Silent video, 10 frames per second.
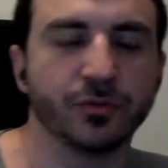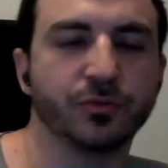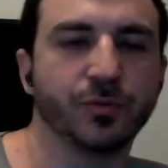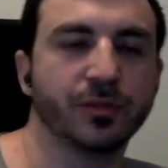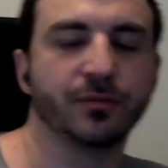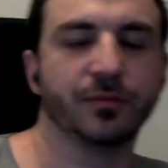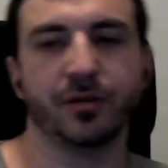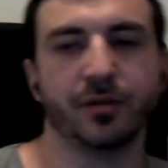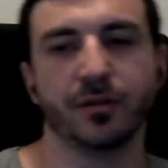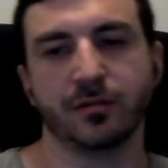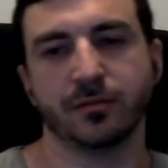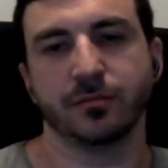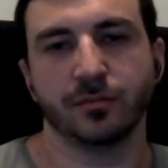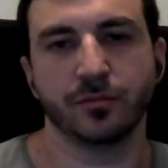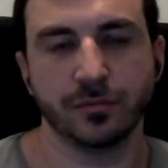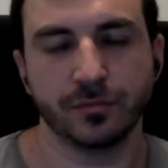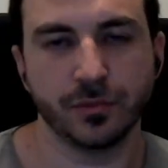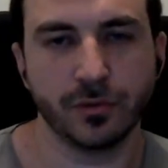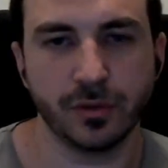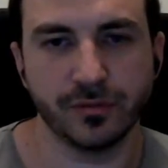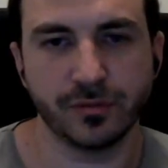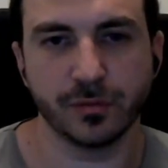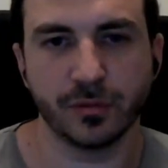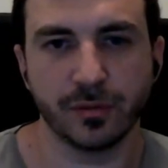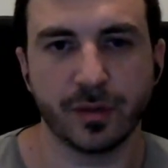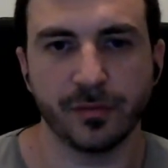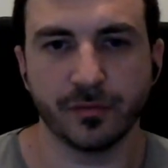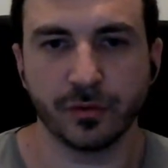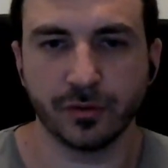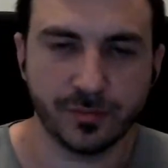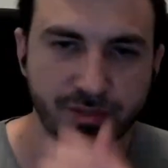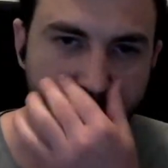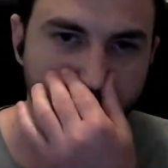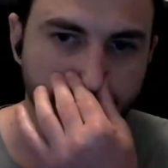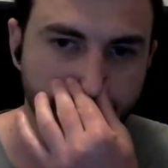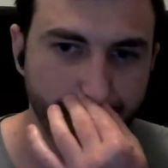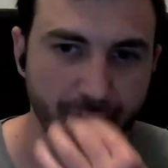also as well i think yeah a couple of good tips there